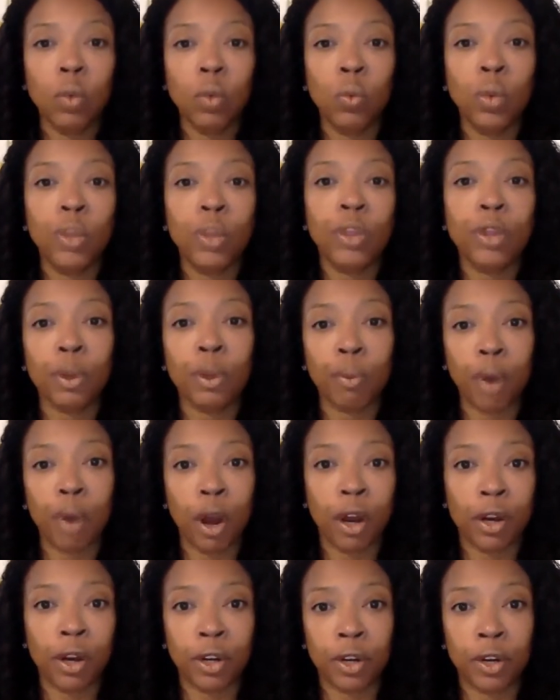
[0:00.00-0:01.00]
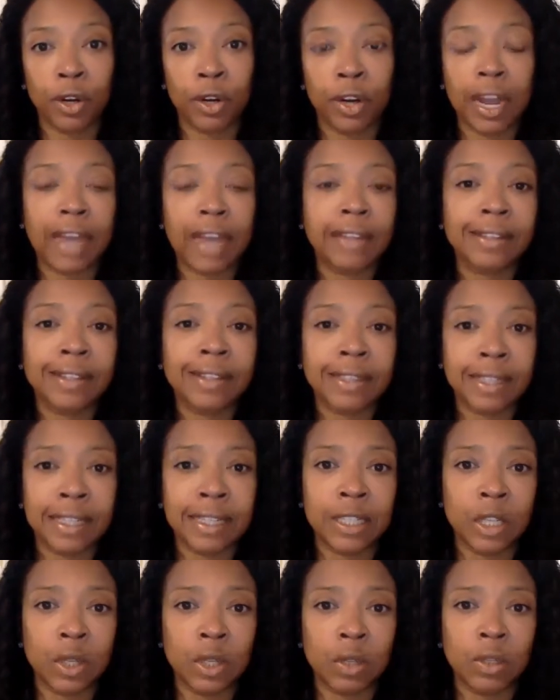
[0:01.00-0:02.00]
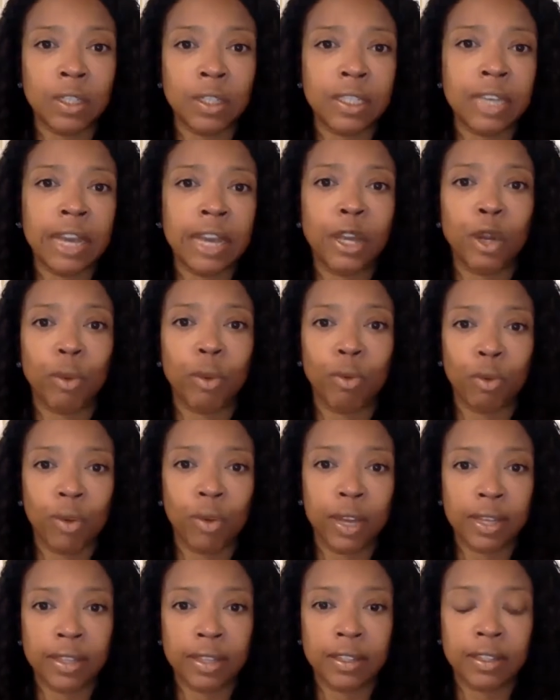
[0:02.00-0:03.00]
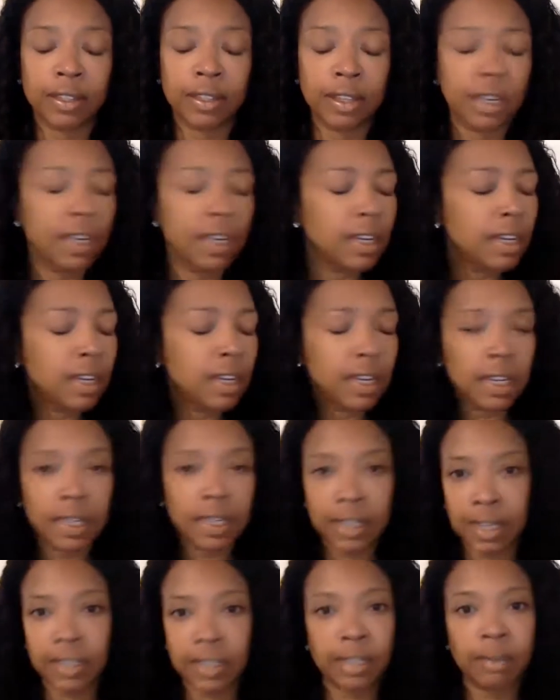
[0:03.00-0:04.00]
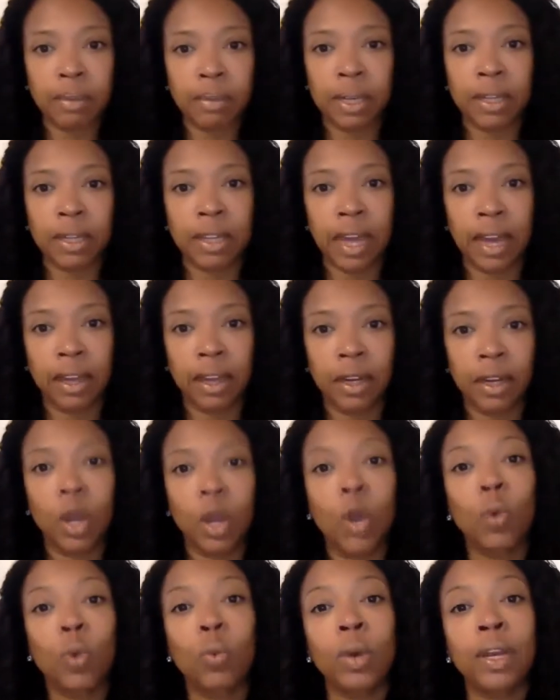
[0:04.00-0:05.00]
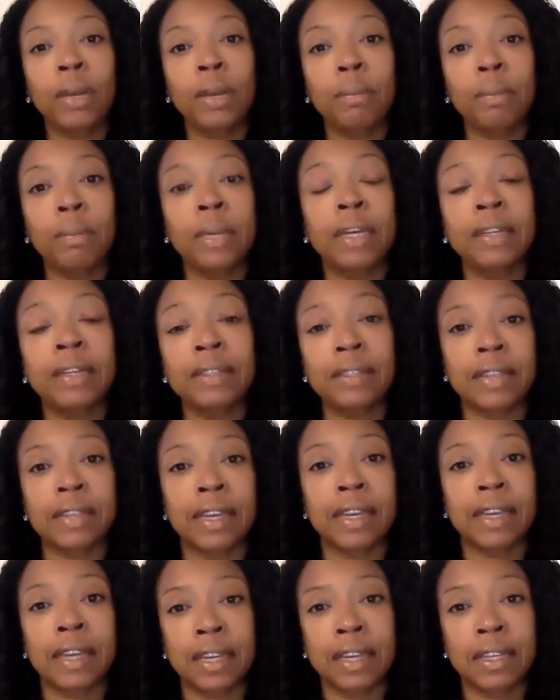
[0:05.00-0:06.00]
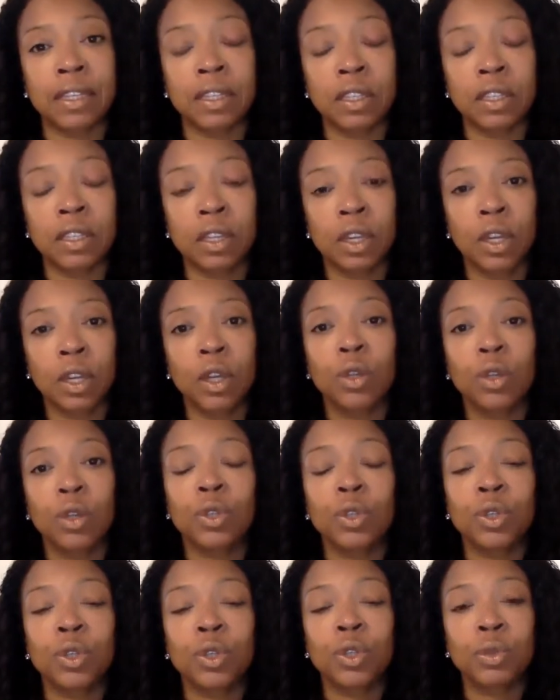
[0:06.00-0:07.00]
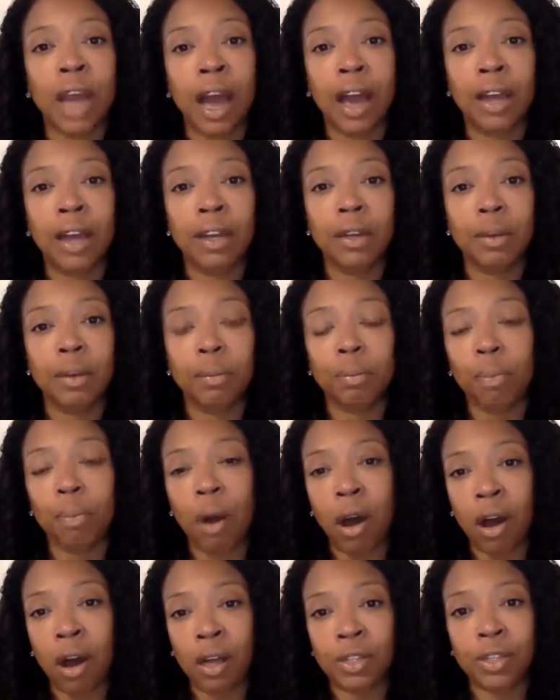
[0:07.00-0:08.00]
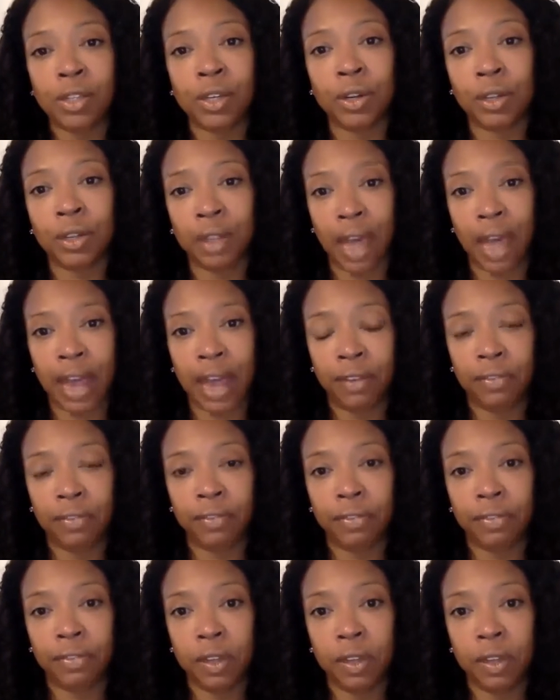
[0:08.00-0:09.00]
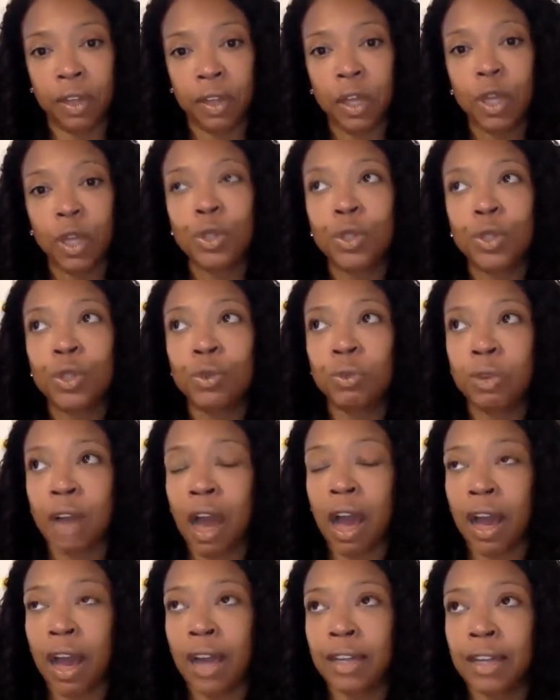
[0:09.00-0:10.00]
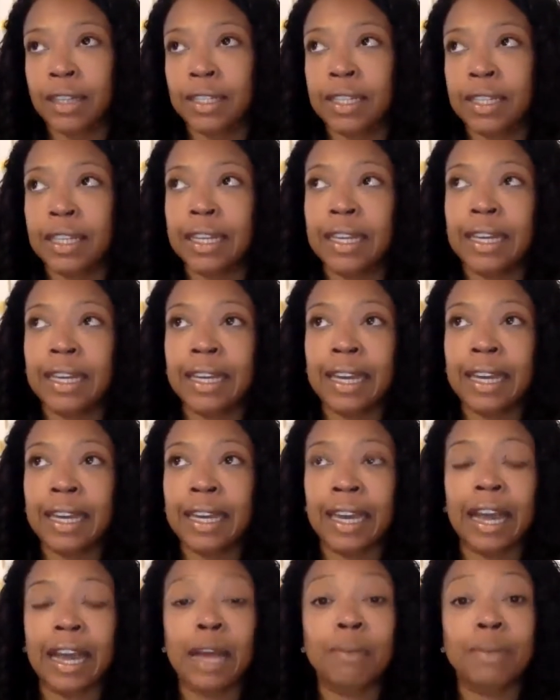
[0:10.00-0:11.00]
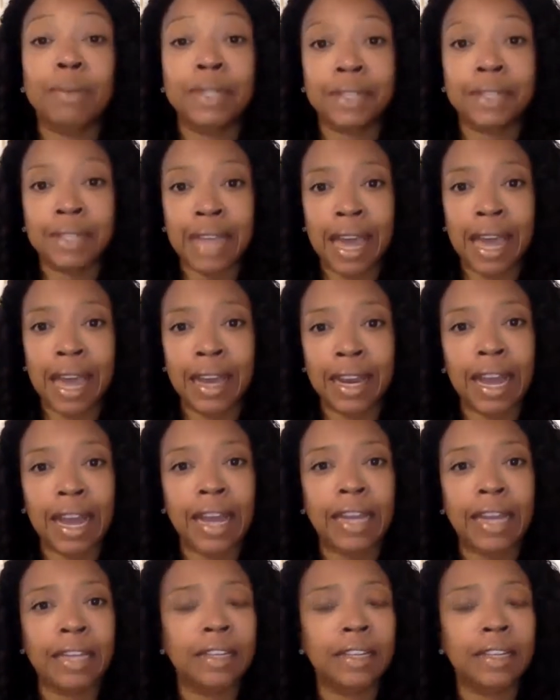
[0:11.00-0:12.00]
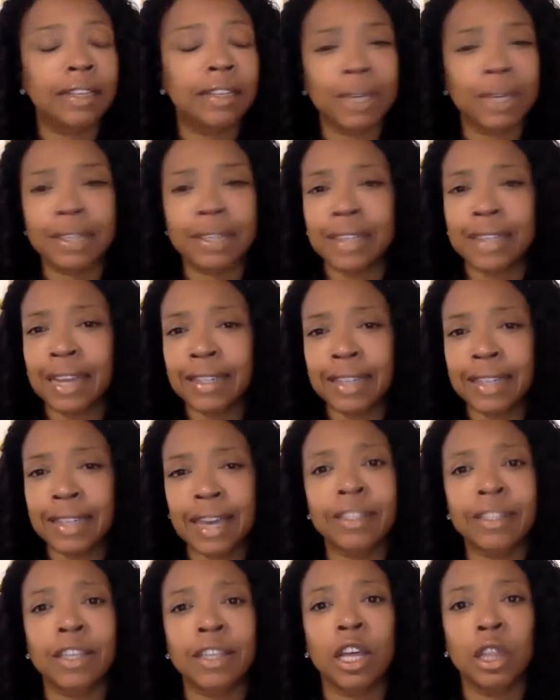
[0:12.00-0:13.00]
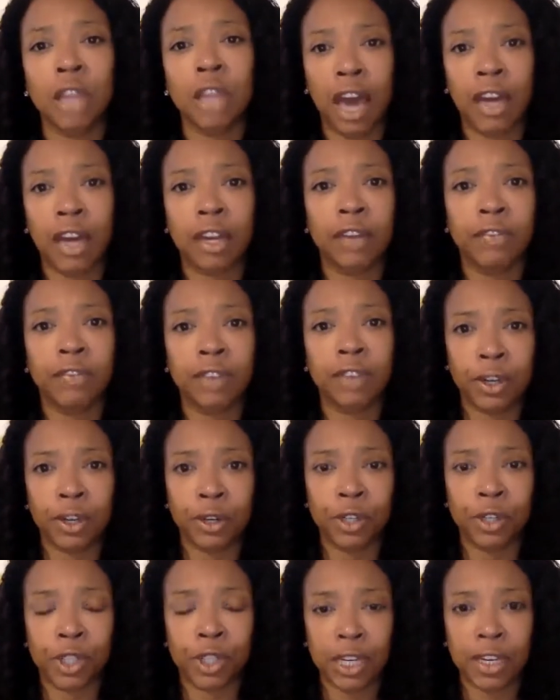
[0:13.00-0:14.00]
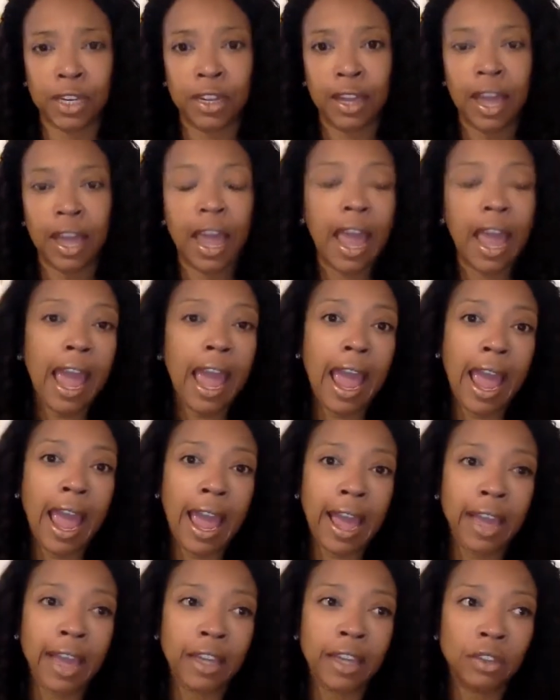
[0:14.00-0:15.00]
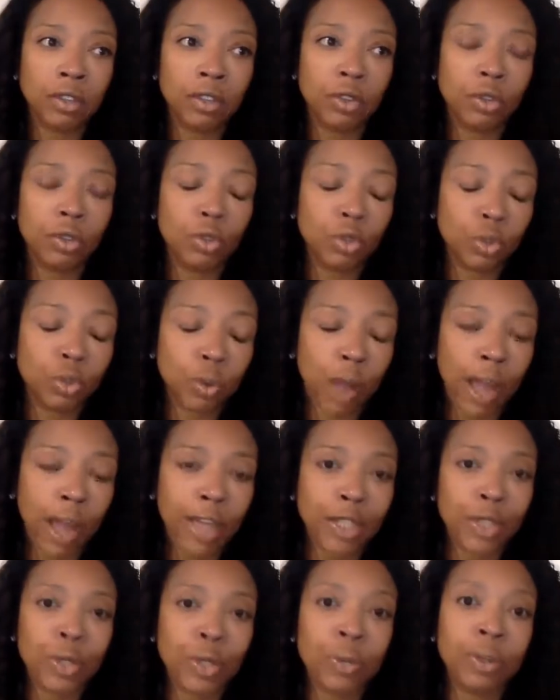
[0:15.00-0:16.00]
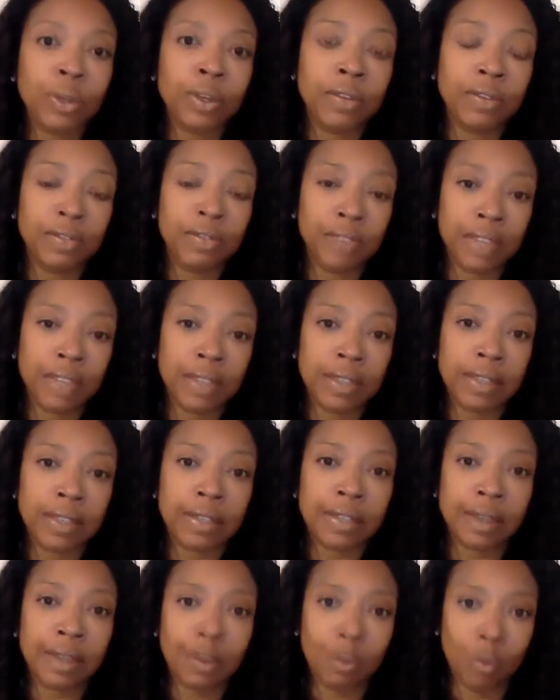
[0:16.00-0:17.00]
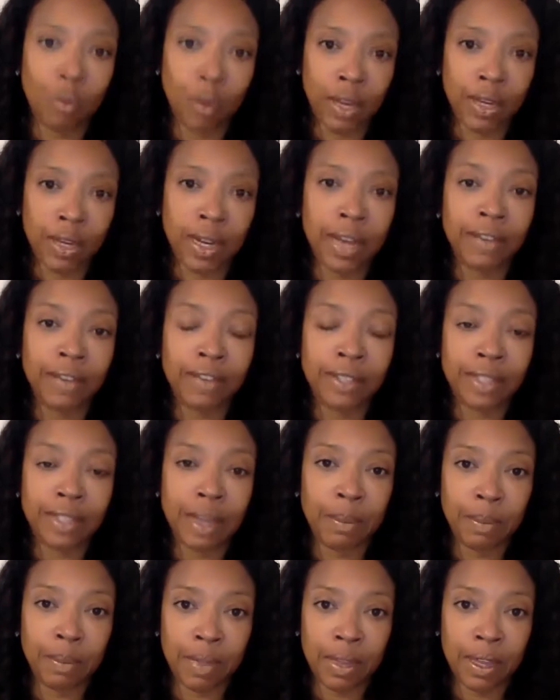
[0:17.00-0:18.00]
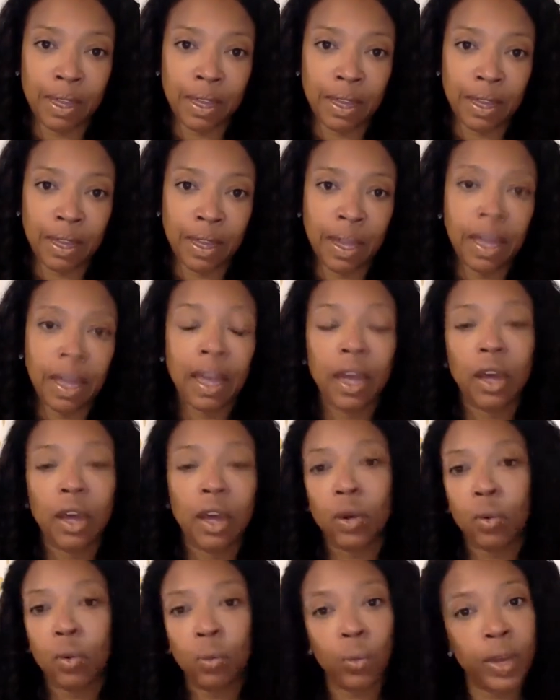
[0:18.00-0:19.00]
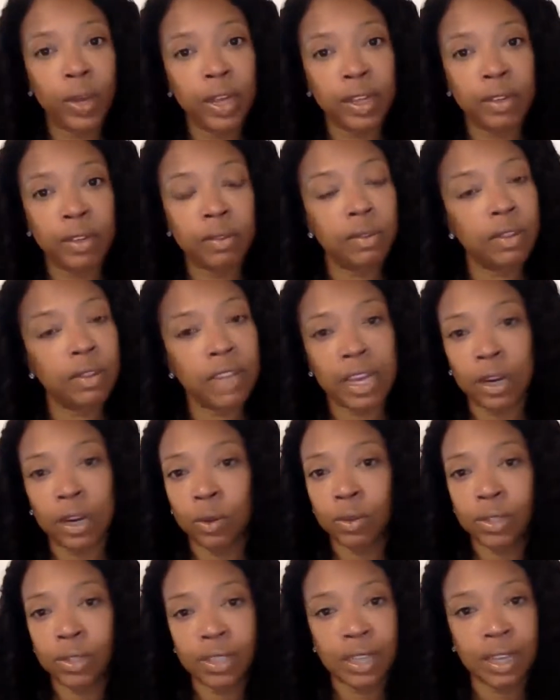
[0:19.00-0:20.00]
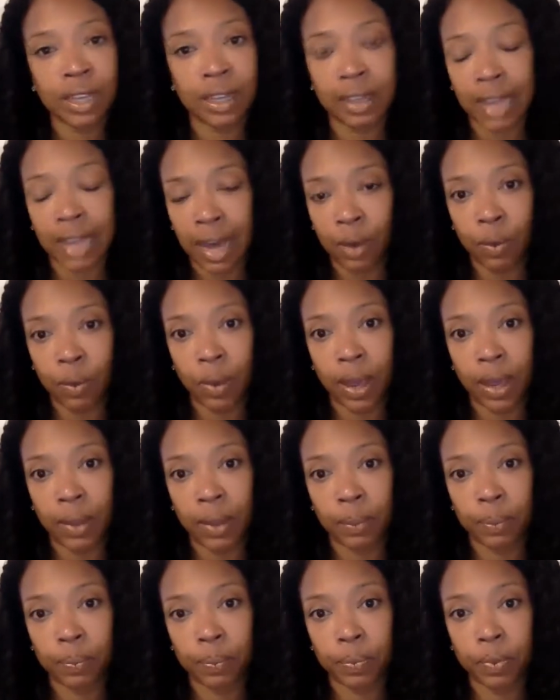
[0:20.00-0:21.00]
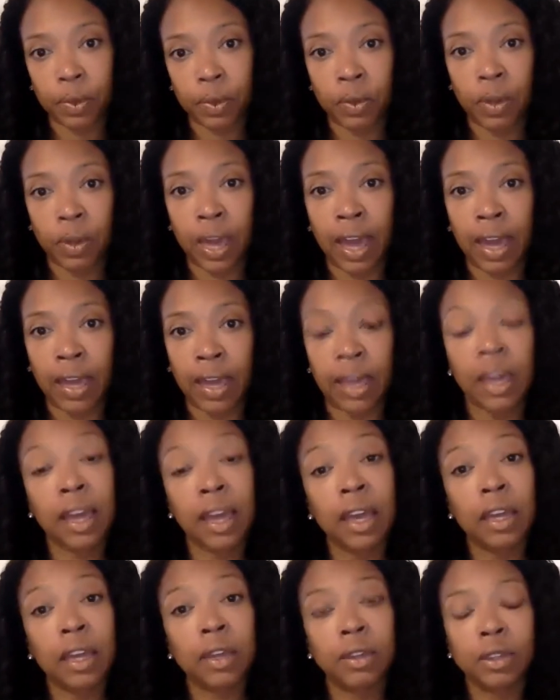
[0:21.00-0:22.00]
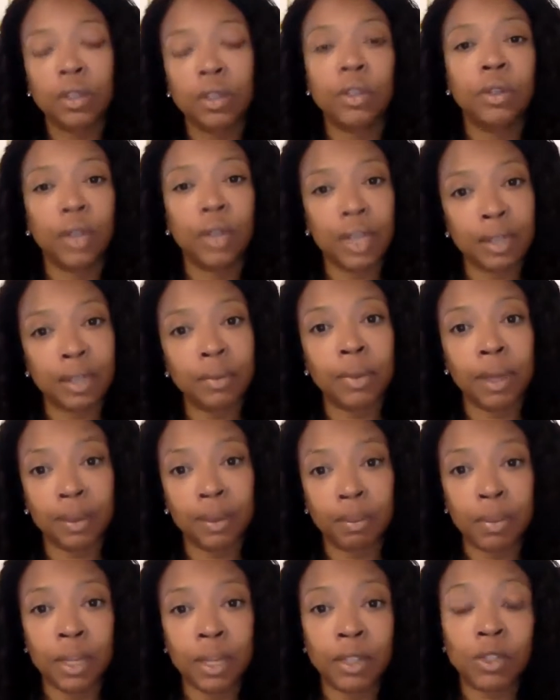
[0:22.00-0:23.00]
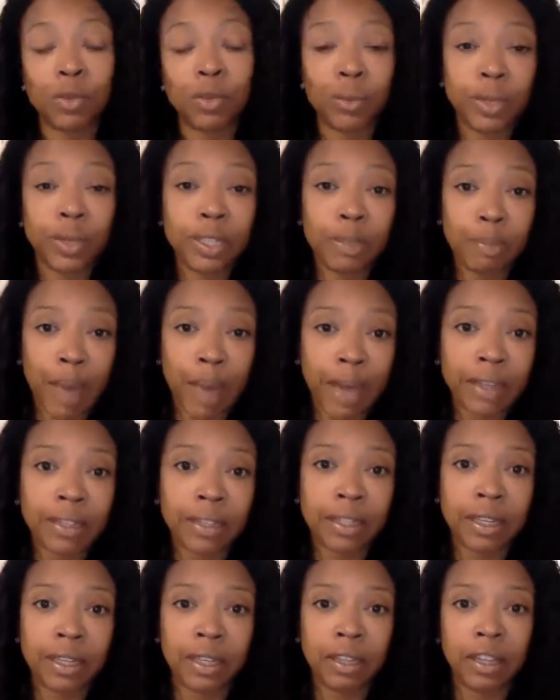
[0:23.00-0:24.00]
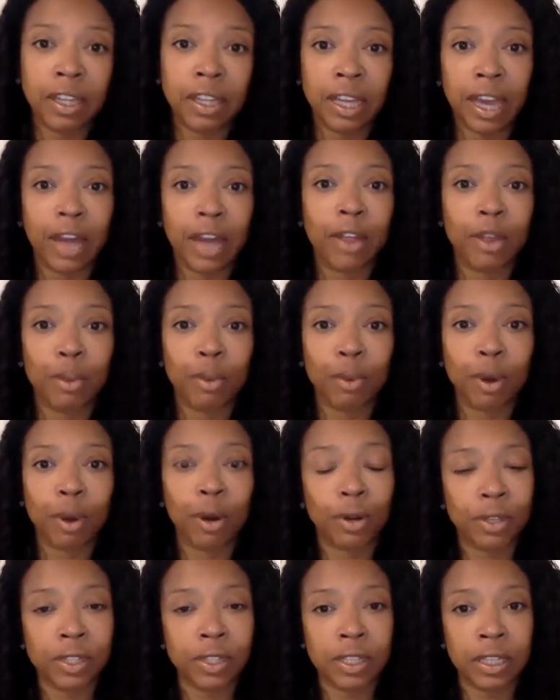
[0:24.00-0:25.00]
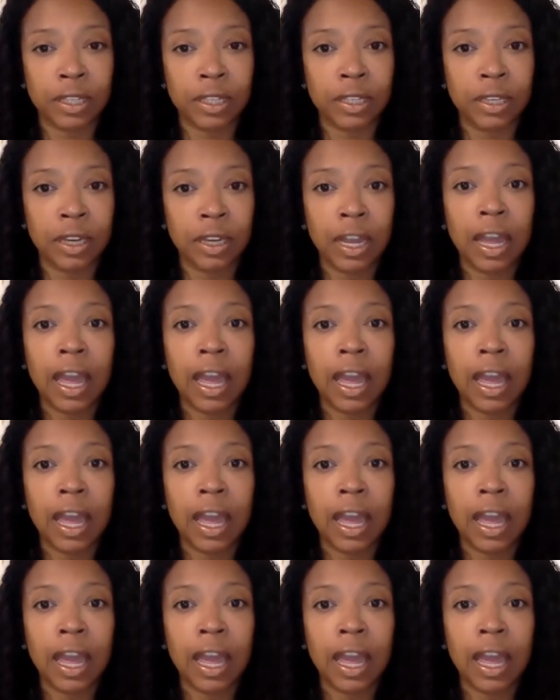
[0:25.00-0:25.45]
with your partner and still state your points. It doesn't mean that. What it means is do not pause your life. Do not get upset, and because that takes a lot of energy, and try to convince someone of something when they don't see it that way. Okay? It means respecting the other person